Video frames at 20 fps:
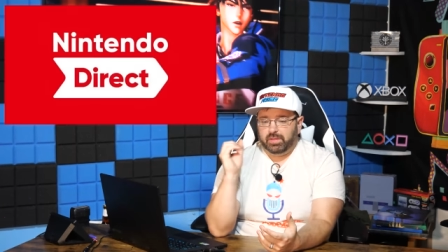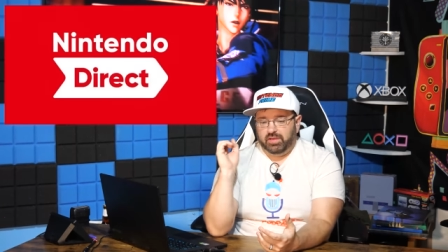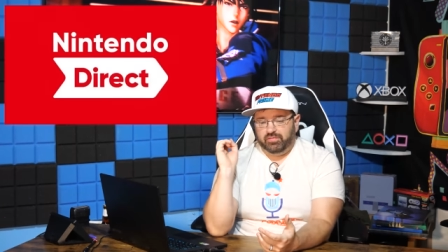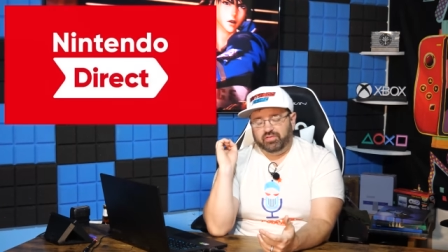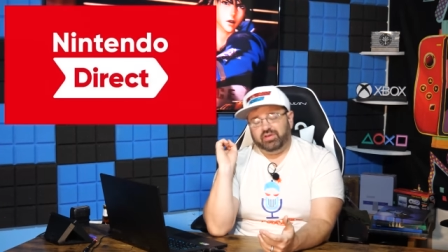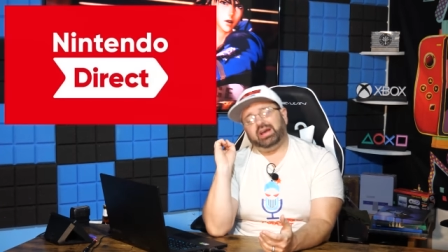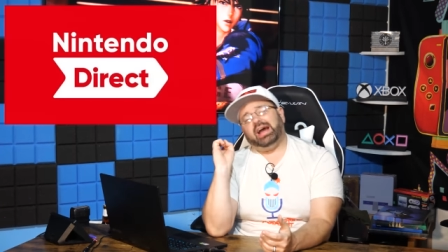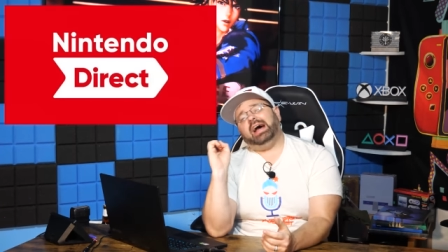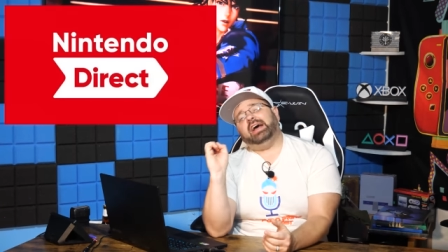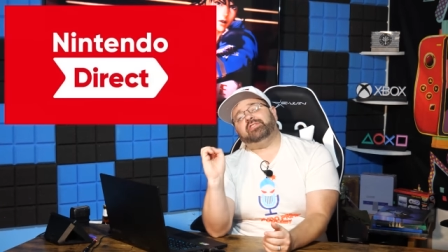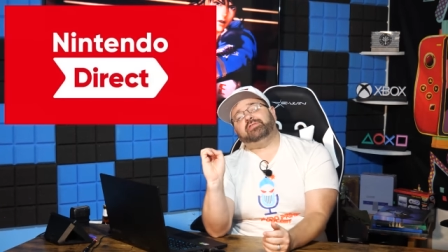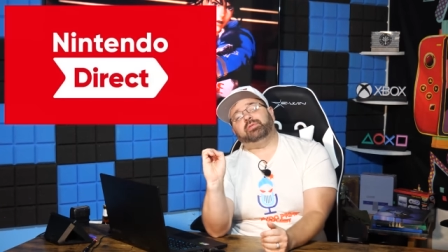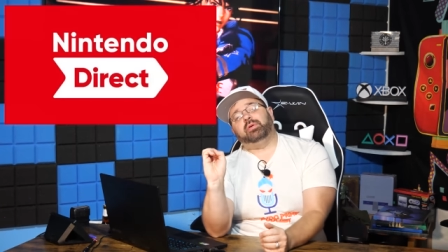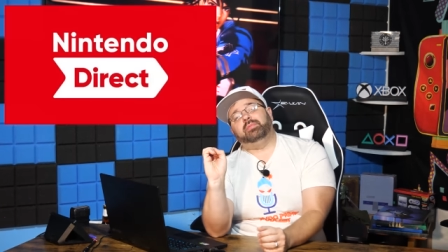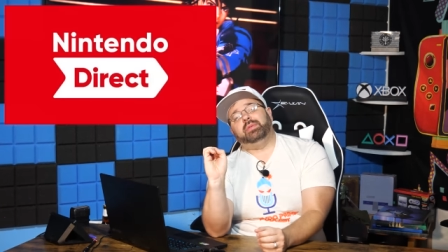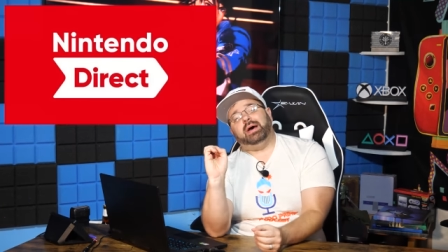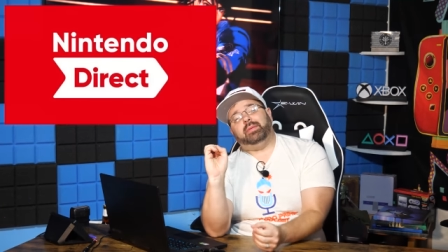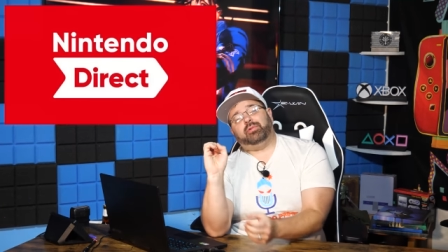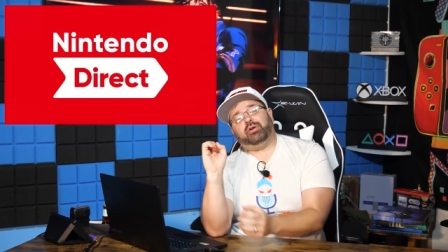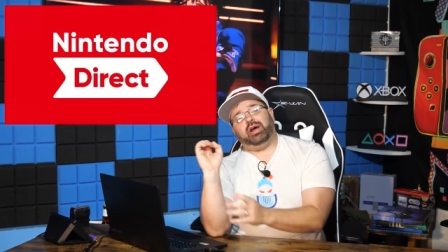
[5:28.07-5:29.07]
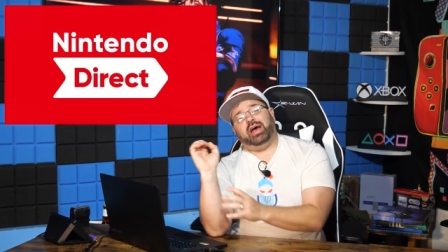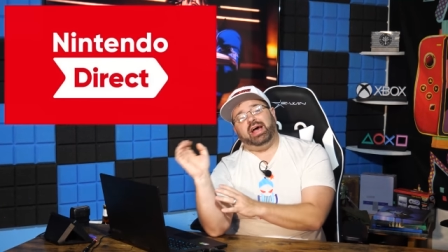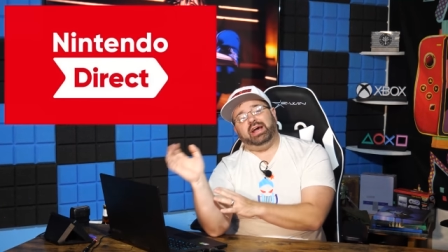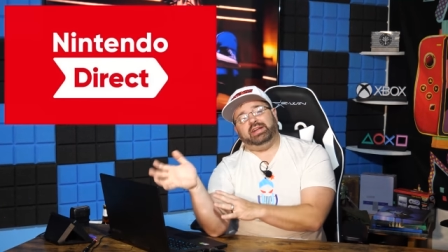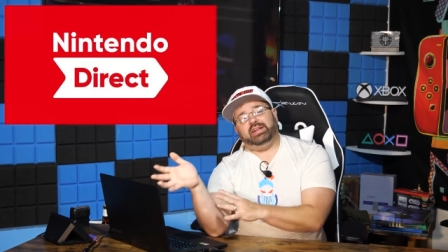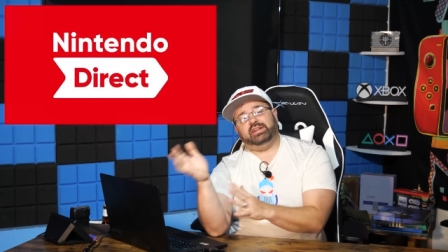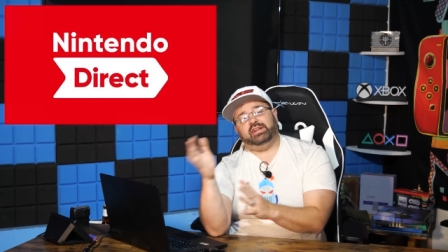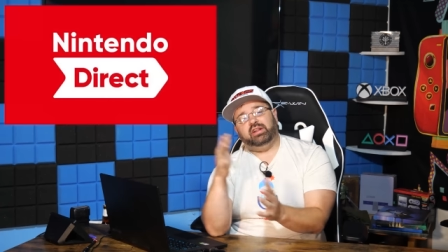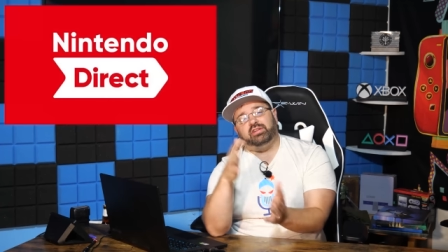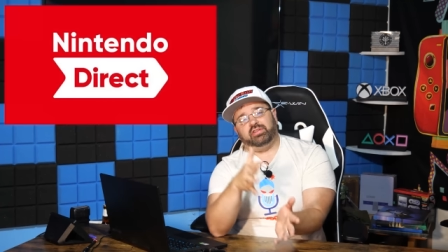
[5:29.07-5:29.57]
If you guys remember,
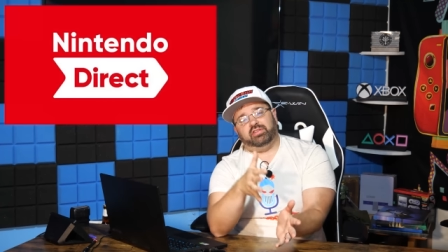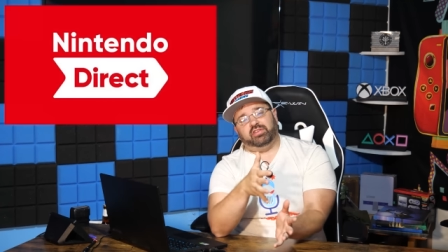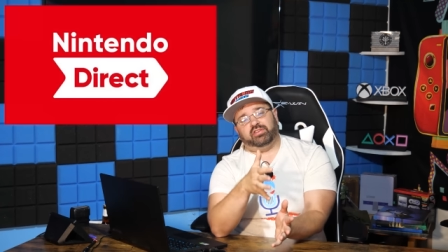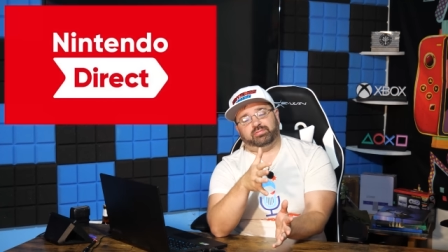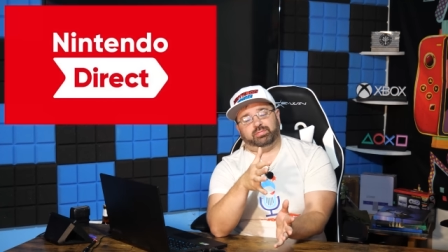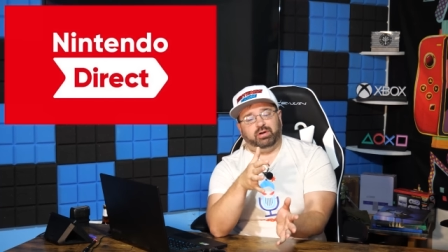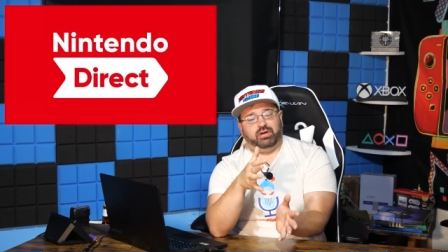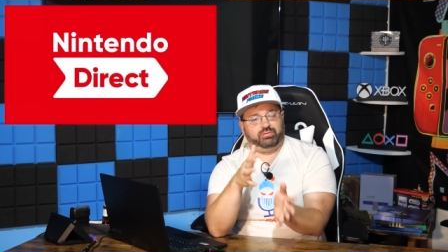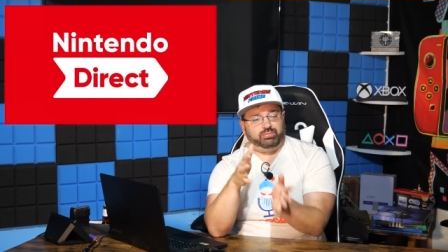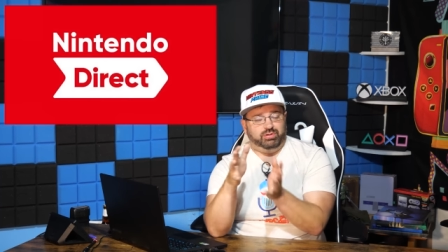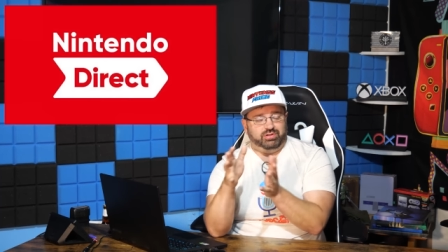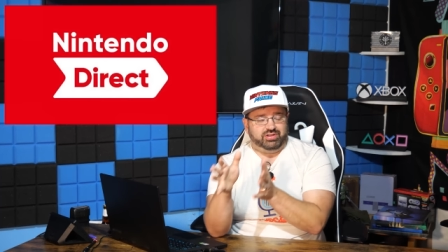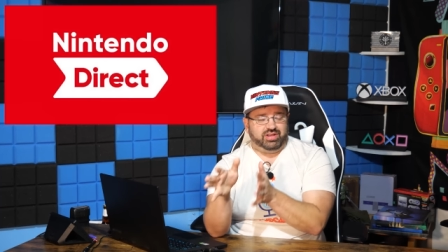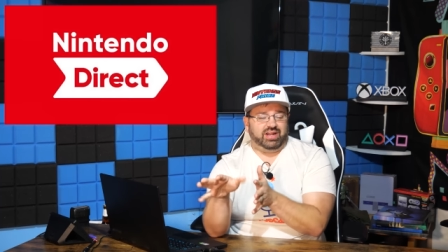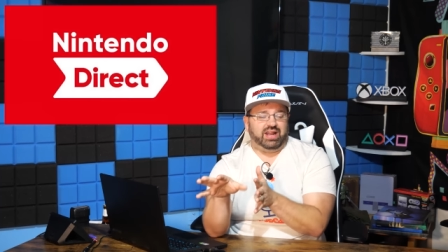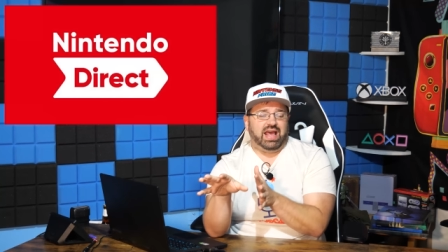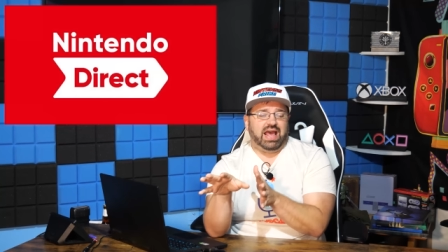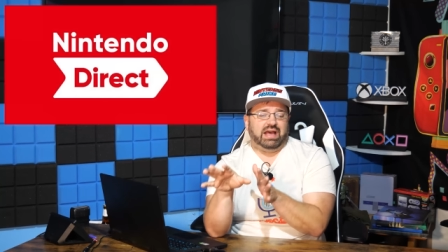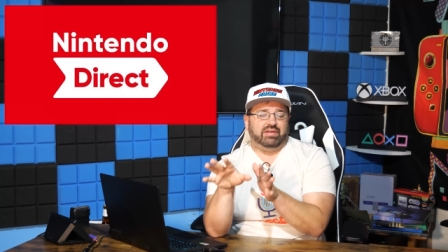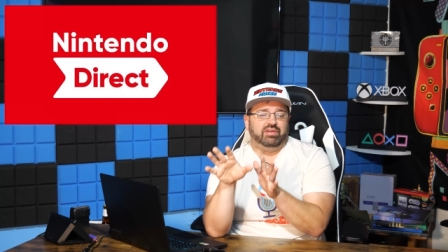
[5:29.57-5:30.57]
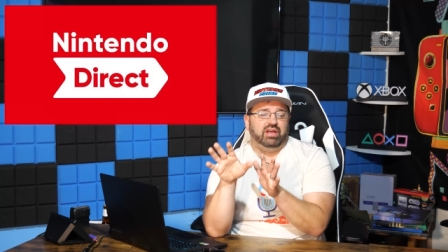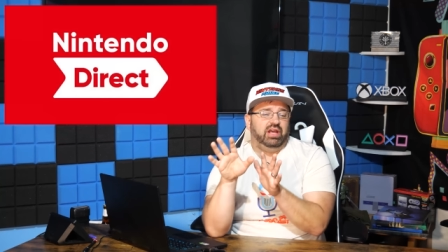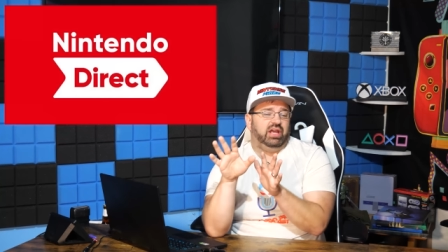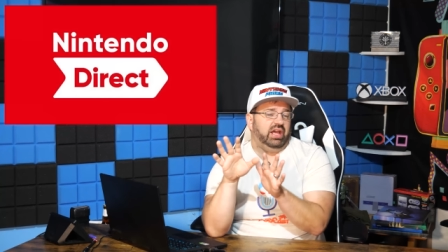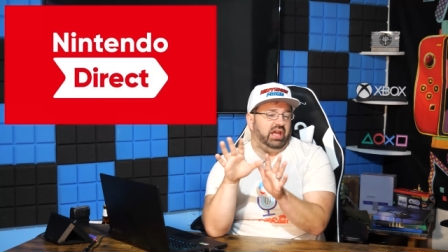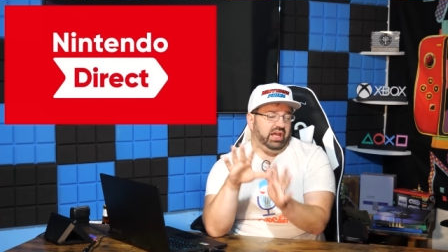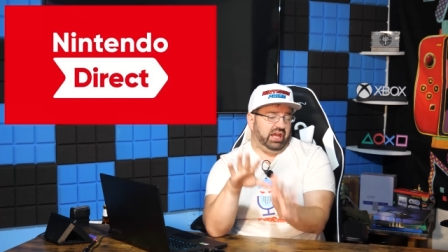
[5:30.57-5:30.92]
heading into this month, we did have